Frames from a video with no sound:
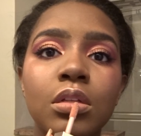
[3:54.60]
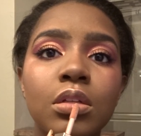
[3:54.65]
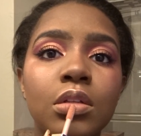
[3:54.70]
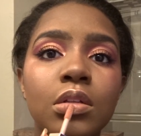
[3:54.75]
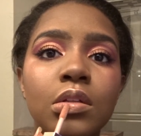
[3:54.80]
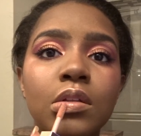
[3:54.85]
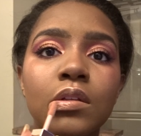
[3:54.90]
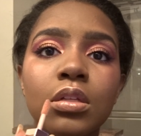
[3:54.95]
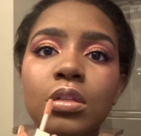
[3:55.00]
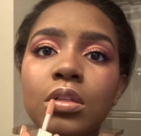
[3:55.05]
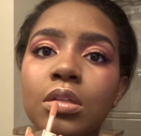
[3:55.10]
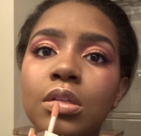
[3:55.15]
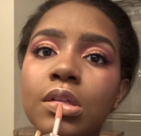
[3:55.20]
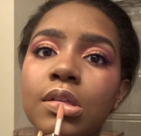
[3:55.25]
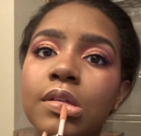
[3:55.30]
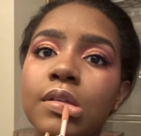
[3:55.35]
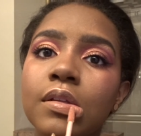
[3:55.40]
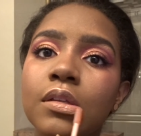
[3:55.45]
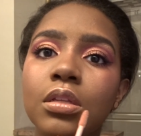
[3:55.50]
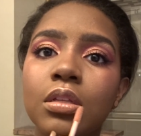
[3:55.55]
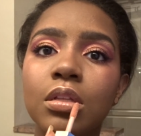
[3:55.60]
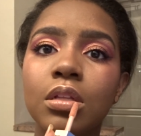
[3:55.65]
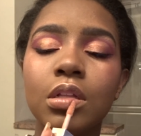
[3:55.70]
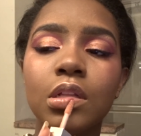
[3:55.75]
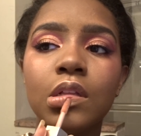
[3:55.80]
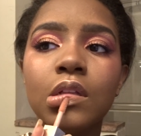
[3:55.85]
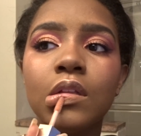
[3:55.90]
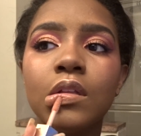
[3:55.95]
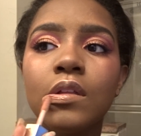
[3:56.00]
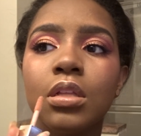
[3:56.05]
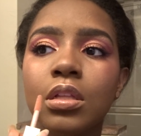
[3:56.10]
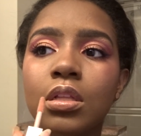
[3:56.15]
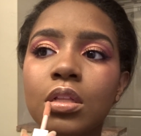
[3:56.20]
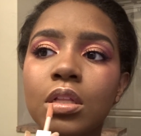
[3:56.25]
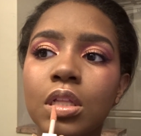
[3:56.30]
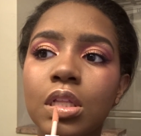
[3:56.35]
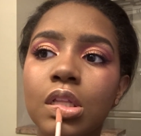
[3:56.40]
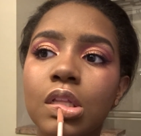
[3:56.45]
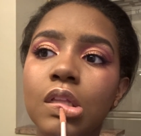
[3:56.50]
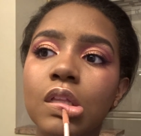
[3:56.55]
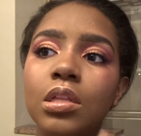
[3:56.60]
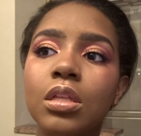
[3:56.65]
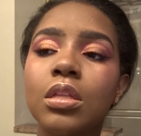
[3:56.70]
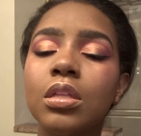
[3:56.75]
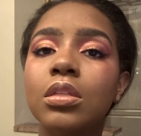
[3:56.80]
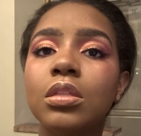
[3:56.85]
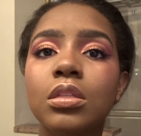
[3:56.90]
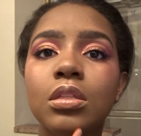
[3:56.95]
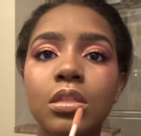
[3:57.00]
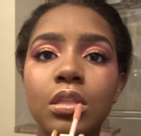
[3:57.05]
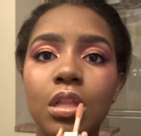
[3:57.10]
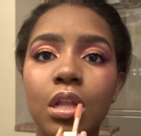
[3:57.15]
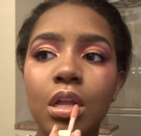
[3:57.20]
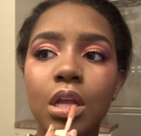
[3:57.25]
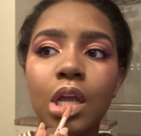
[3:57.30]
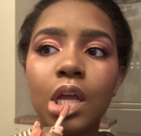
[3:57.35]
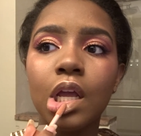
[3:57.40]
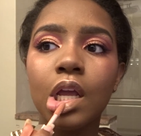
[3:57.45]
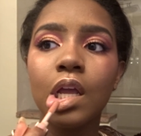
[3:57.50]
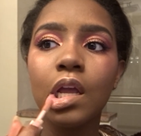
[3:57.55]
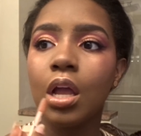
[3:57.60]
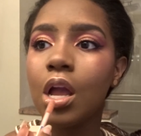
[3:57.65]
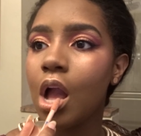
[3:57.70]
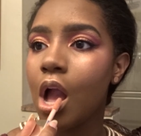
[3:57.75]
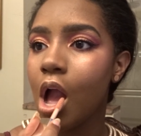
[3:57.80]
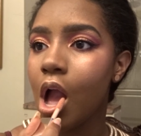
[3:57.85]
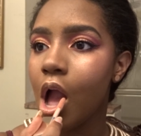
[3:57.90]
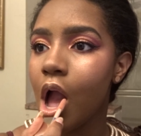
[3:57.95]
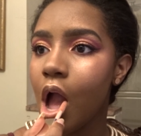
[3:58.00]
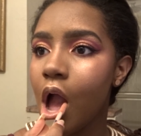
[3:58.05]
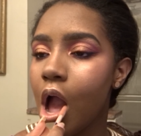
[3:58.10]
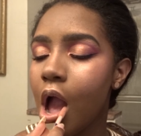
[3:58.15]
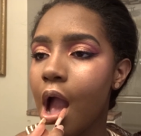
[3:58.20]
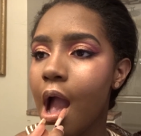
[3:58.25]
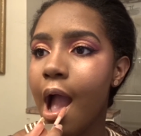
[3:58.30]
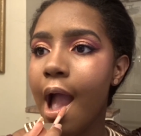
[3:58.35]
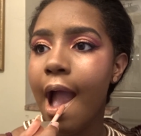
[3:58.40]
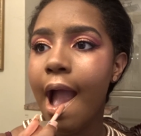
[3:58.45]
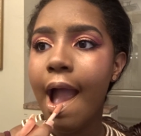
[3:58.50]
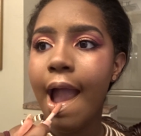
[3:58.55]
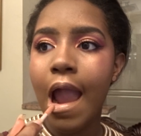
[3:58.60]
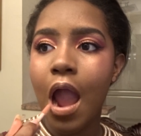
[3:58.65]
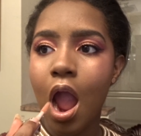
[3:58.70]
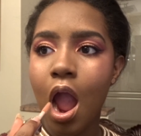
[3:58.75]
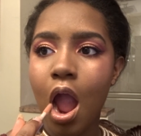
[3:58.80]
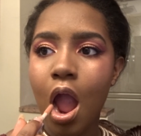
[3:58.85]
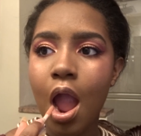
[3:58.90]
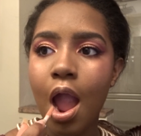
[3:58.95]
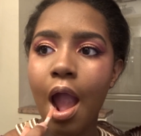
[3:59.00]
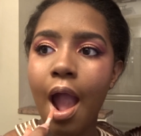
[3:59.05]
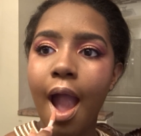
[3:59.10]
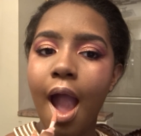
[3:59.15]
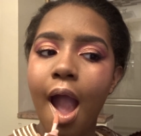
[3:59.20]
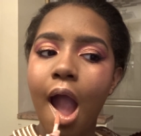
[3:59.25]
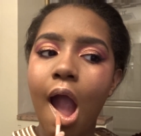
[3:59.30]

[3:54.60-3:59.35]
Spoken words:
justified because it is so good. It